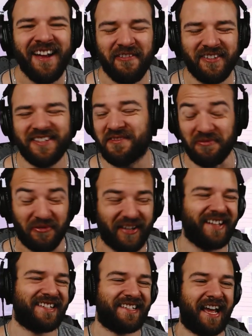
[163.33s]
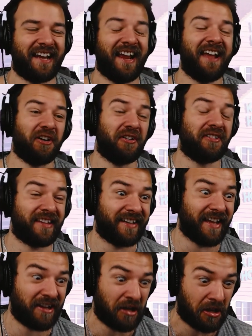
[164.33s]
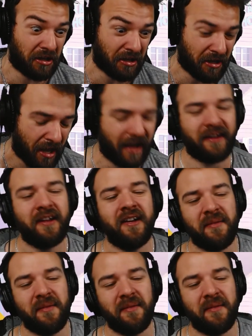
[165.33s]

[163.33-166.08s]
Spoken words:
Which is really sad. That hurt the deck a lot.